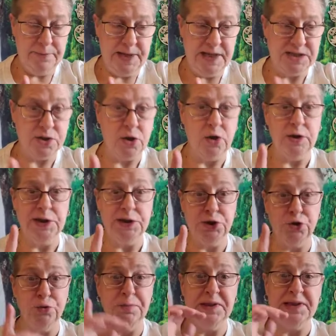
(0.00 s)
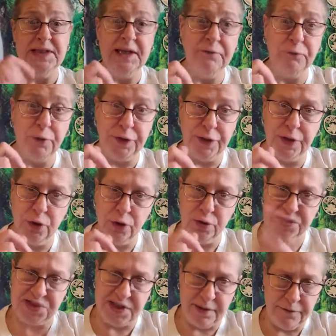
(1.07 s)
as long as you believe within
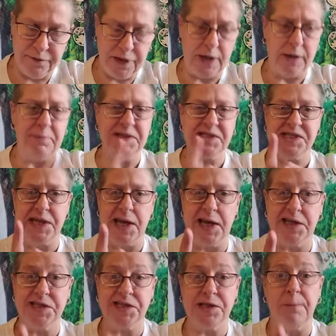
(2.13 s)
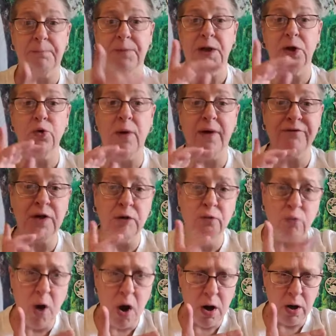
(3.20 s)
yourself that a mistake is something you have
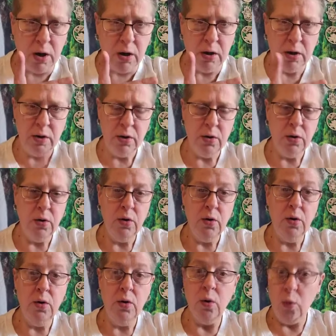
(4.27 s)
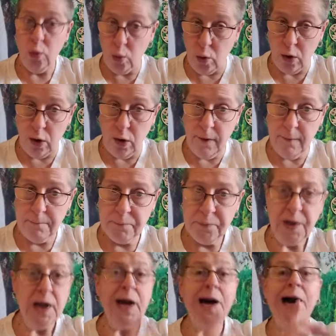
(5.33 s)
done wrong, or
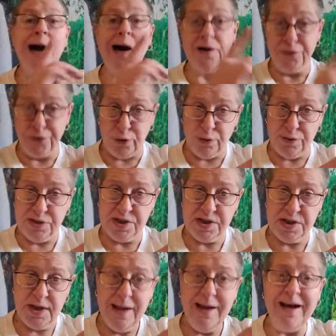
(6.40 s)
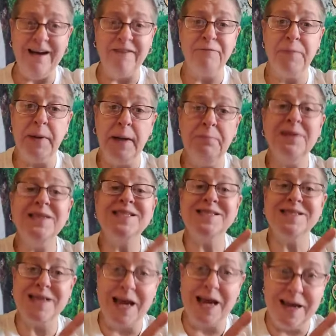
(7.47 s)
others have been
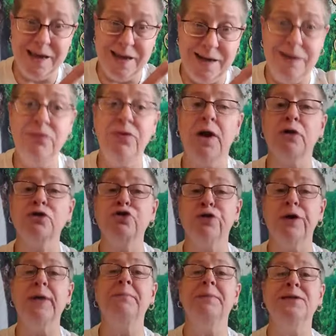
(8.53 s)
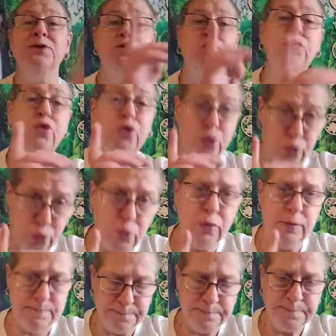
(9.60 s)
mistaken in their treatment to you,